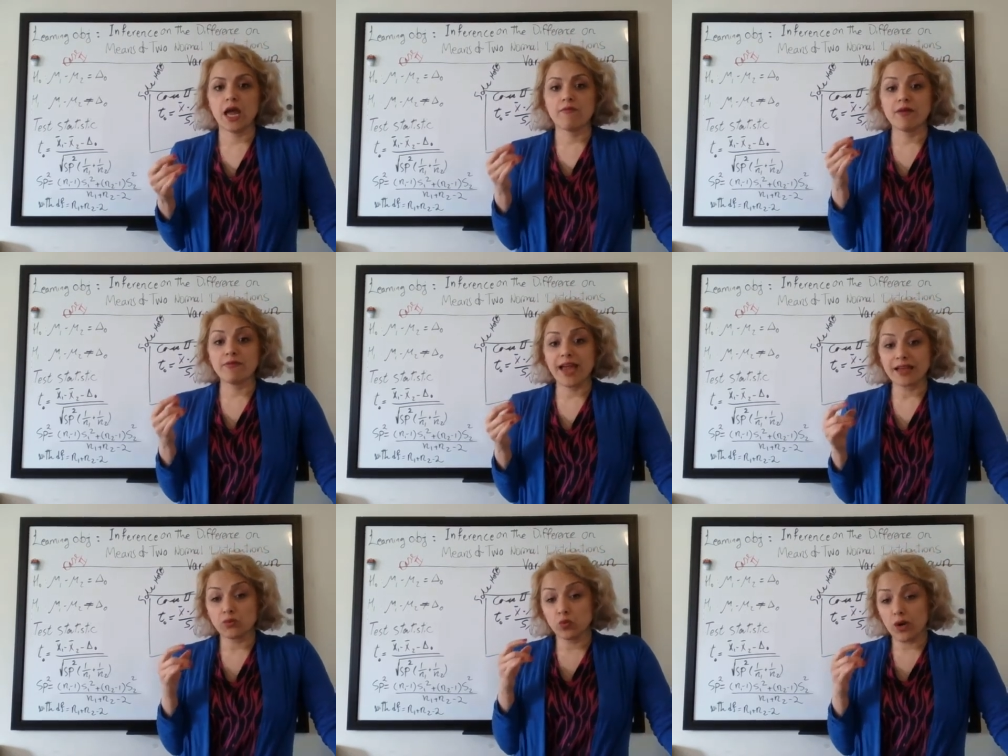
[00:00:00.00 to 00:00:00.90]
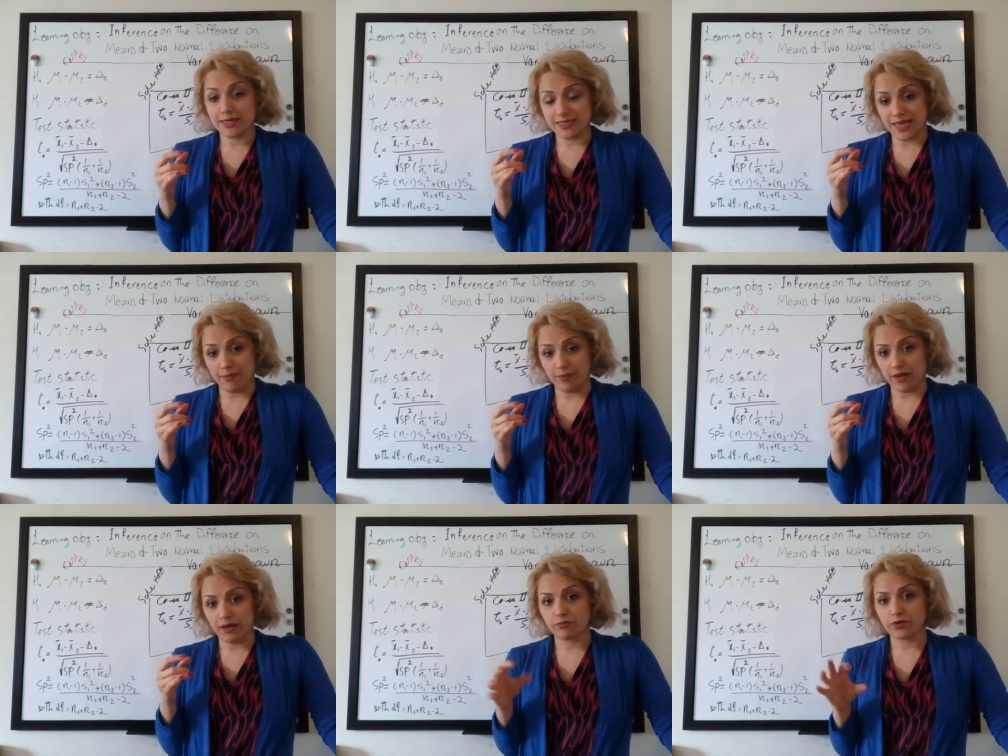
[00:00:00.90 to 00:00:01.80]
When we had one
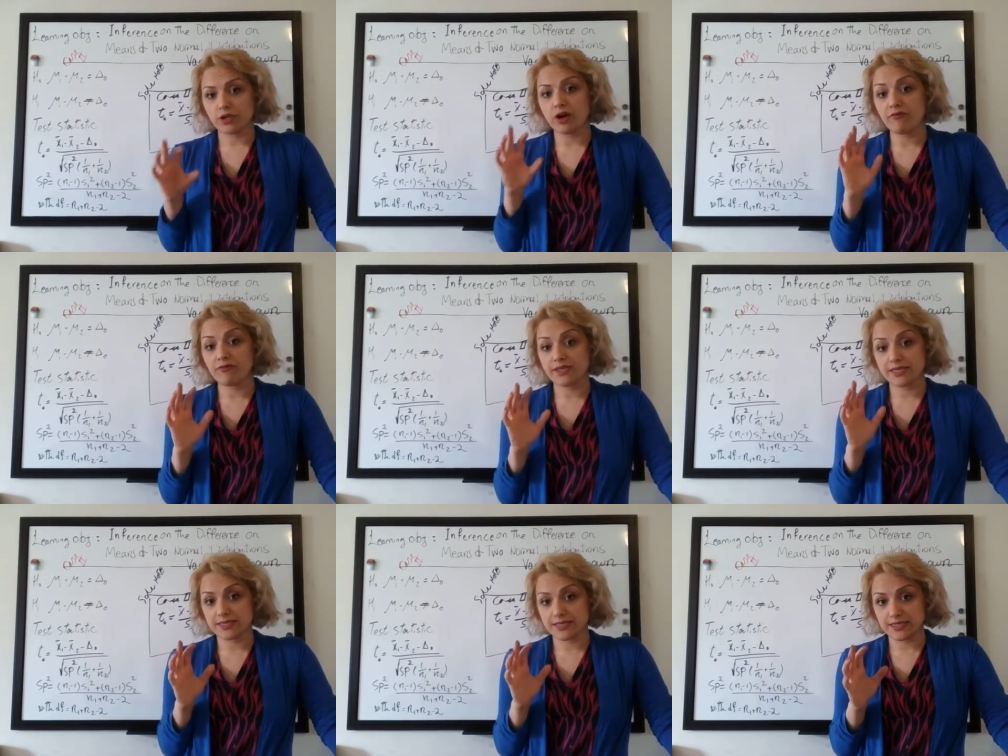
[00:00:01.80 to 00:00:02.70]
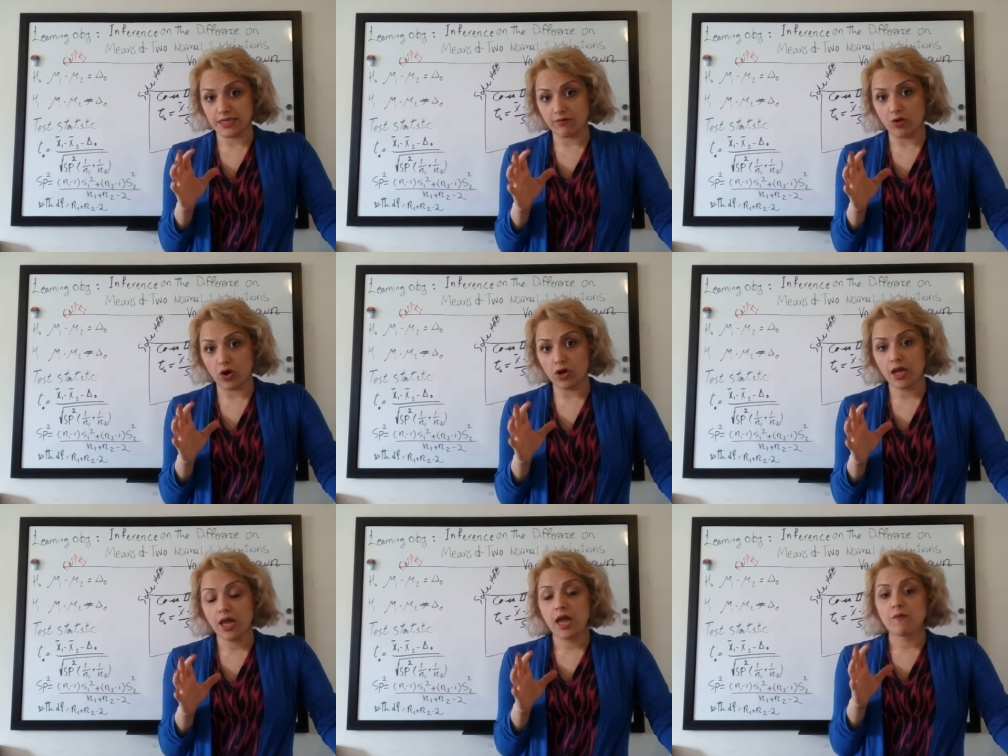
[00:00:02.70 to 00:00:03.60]
sample for the confidence interval,
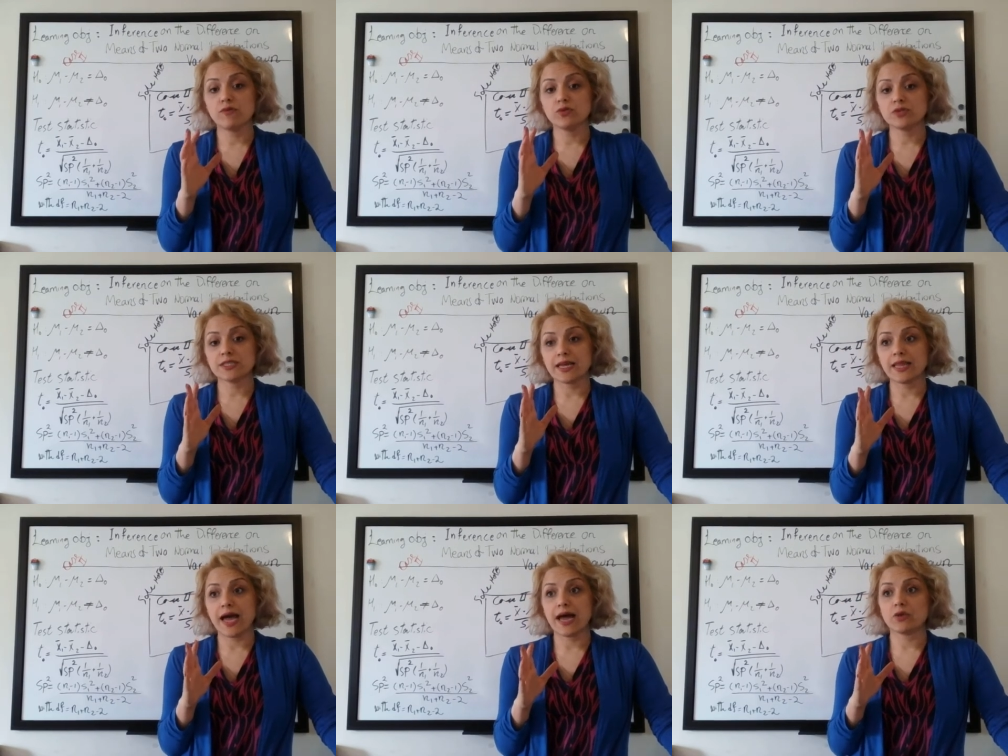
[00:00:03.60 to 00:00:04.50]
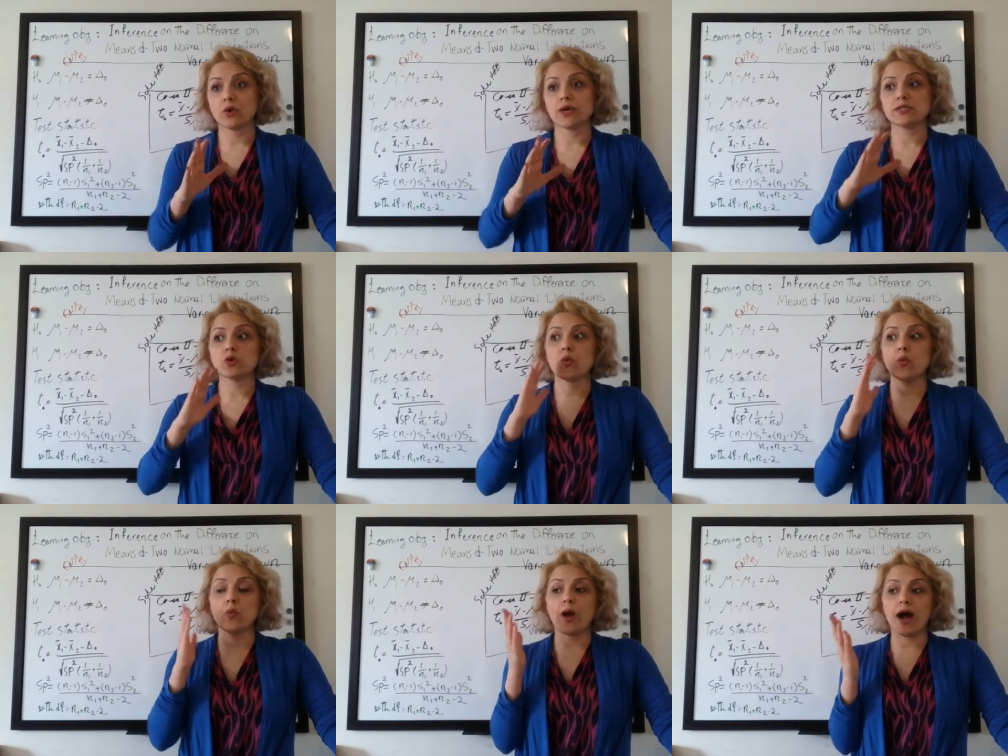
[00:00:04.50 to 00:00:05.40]
we would say that, okay,
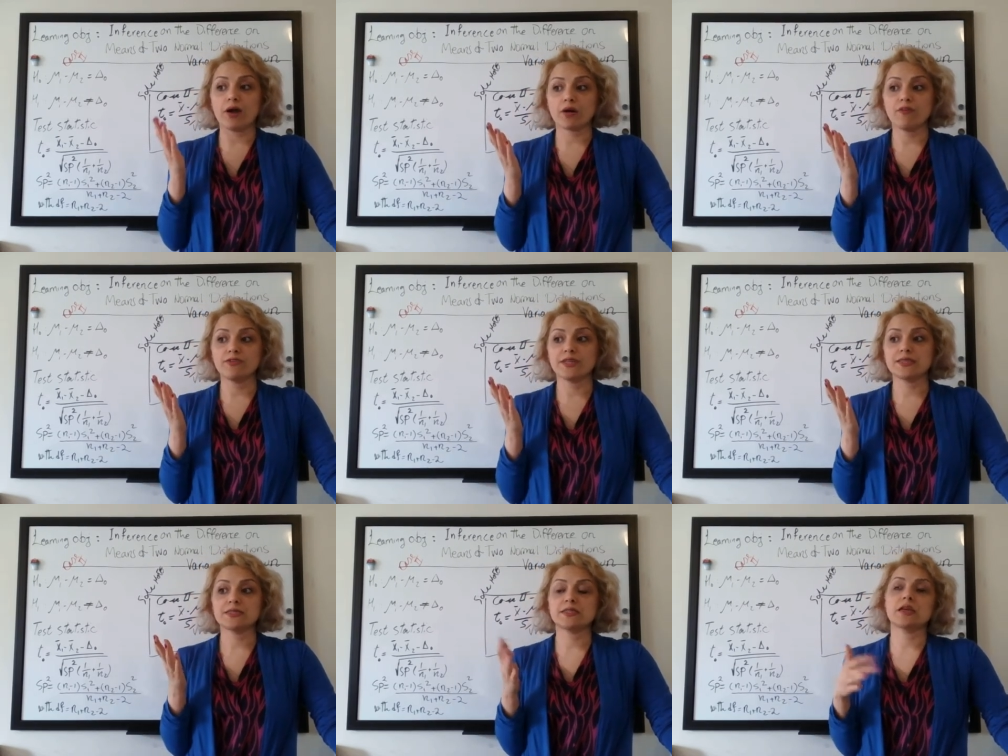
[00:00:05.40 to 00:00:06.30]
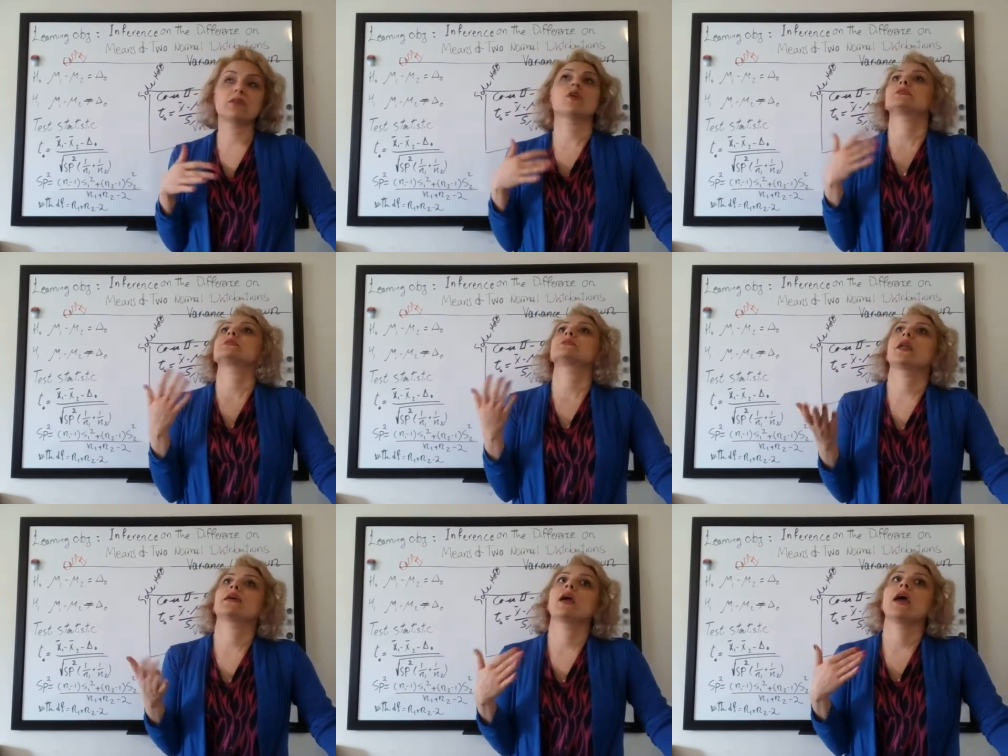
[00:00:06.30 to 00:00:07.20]
so our confidence interval is
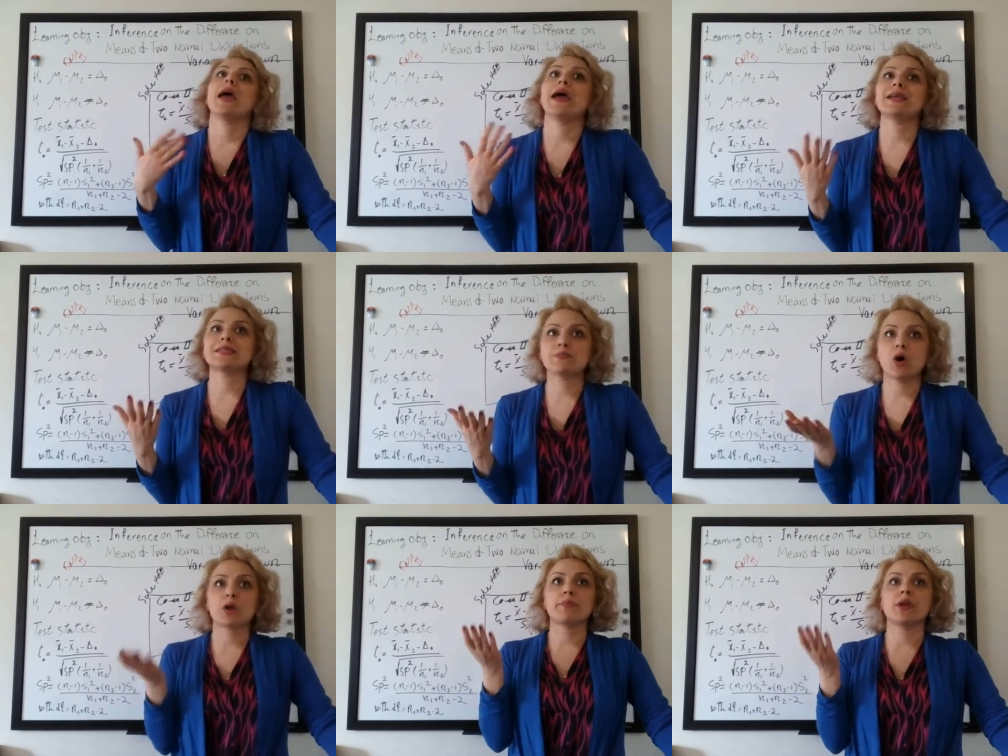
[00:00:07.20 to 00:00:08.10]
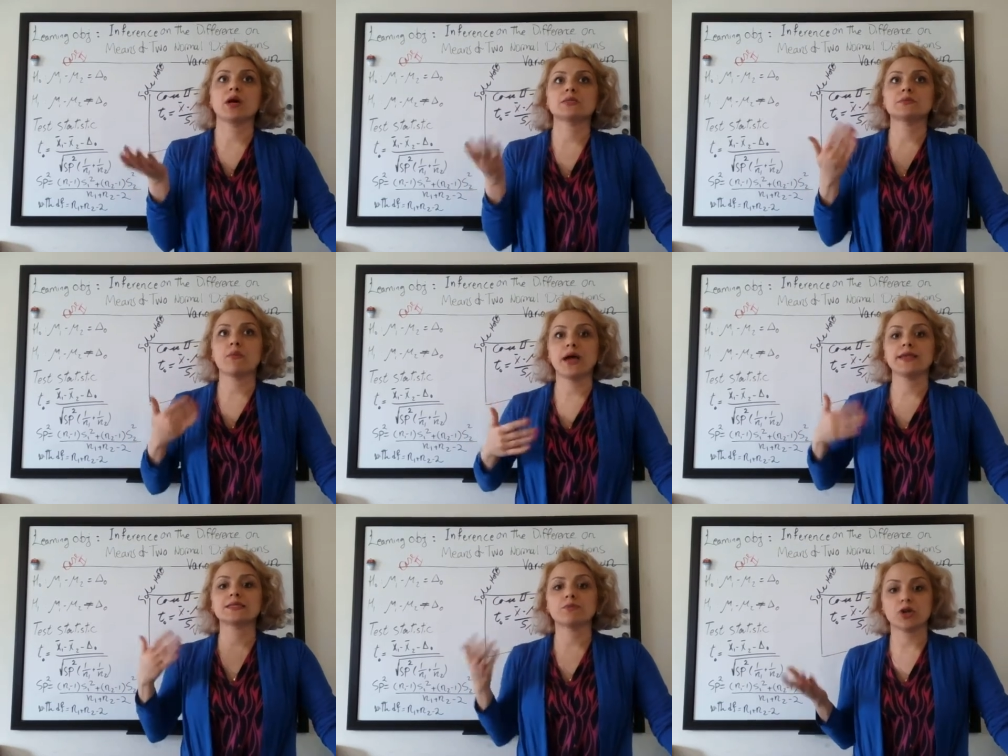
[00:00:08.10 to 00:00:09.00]
like x bar plus
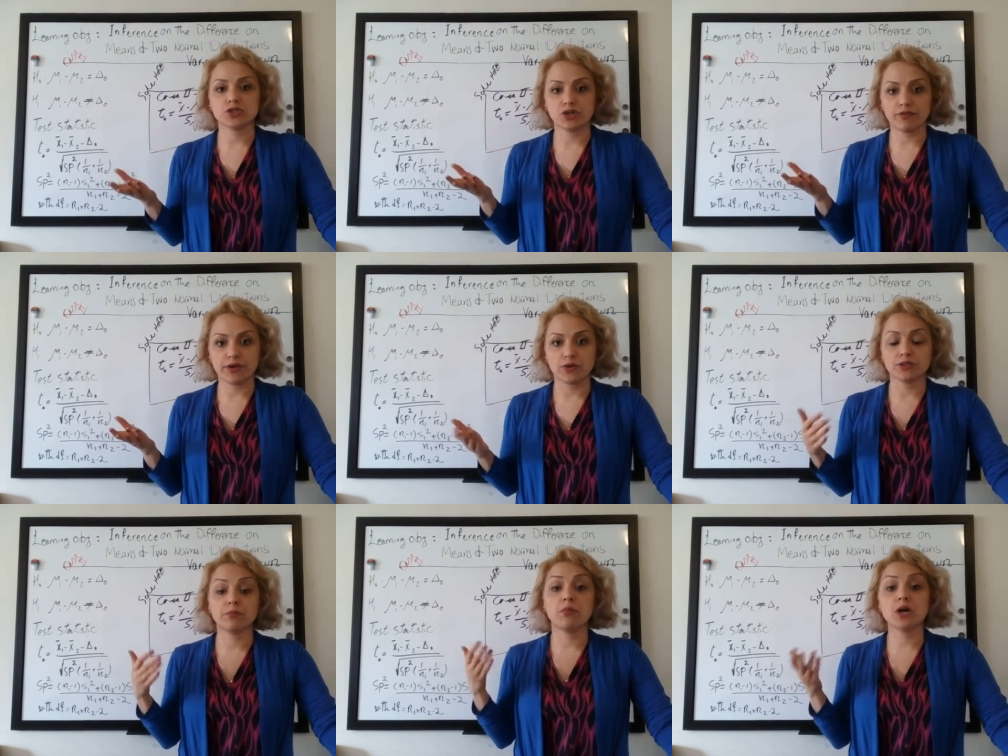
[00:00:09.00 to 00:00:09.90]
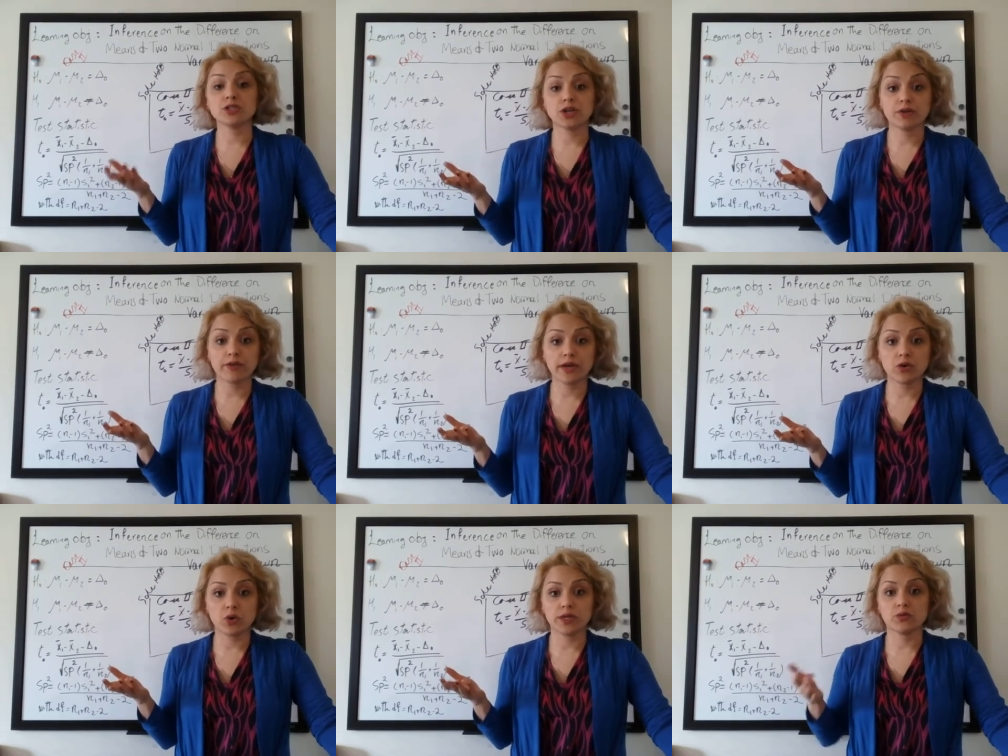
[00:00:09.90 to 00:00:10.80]
minus margin of error. The margin of
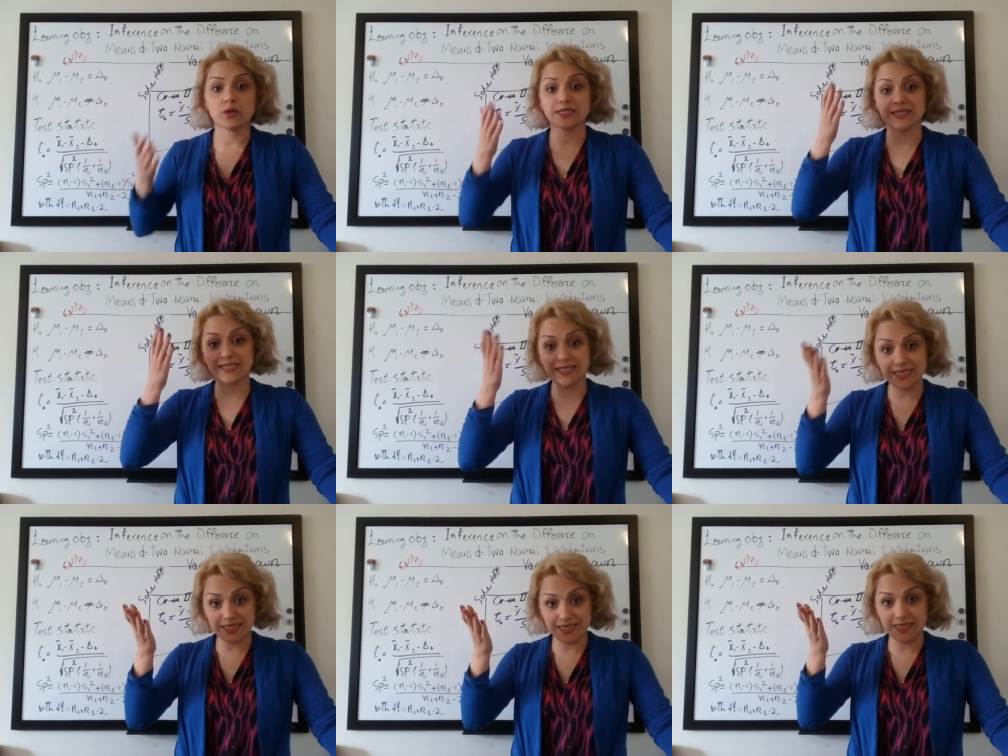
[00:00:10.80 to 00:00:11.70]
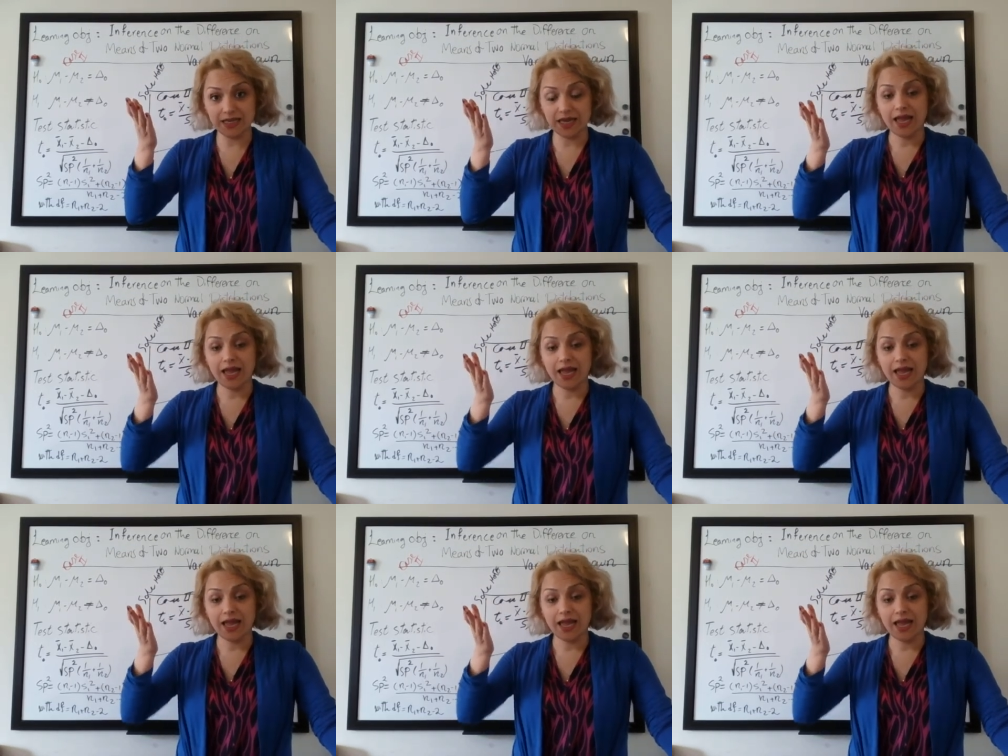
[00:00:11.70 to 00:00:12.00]
error, it was t